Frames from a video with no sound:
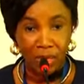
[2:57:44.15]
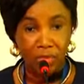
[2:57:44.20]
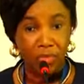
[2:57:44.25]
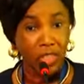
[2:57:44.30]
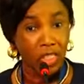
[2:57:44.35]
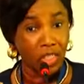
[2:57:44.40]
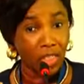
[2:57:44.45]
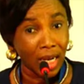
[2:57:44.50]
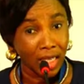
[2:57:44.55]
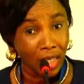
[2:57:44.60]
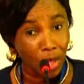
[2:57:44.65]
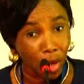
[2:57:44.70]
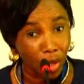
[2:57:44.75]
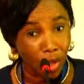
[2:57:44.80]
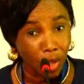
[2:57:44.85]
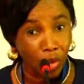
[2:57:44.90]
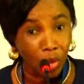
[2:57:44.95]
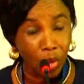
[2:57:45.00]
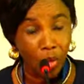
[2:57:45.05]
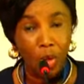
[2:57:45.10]
Professionals
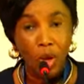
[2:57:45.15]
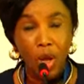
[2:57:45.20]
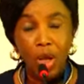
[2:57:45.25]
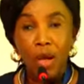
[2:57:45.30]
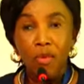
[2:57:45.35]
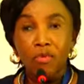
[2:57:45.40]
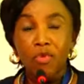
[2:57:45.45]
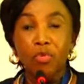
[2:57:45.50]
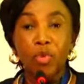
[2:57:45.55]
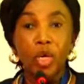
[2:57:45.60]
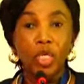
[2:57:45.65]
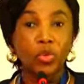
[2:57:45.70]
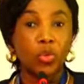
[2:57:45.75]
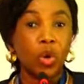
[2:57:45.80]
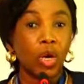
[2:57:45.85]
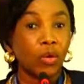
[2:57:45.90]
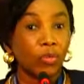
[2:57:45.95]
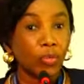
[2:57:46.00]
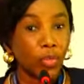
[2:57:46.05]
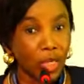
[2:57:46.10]
also, we must
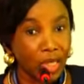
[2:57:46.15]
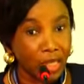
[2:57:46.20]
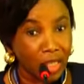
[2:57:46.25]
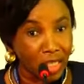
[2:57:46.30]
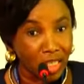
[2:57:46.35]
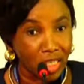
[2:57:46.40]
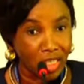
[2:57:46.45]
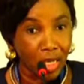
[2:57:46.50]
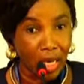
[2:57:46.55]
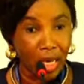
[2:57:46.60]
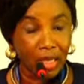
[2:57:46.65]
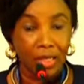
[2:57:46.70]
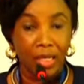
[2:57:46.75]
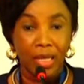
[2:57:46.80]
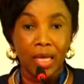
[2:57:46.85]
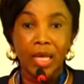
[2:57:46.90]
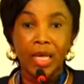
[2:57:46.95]
work with politicians,